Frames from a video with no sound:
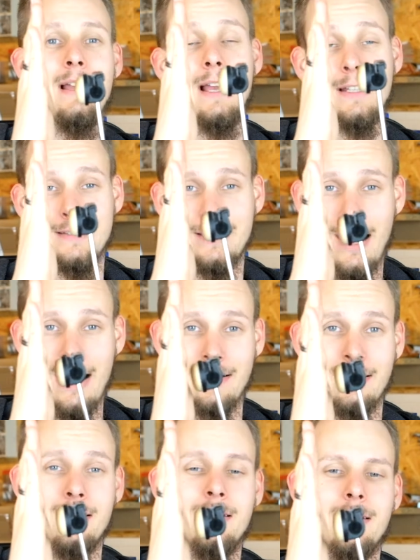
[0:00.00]
and
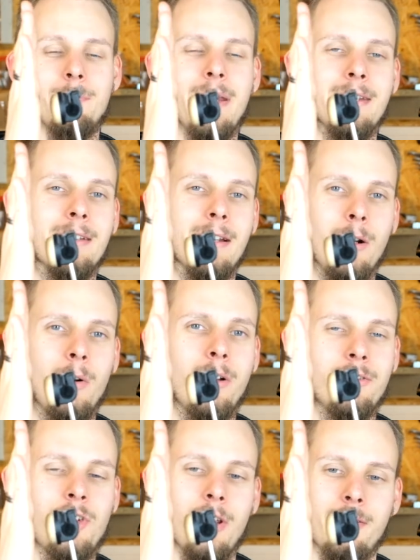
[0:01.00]
then the beater
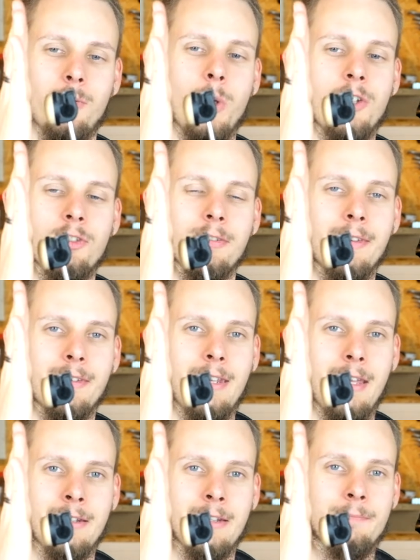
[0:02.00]
just reaches the skin.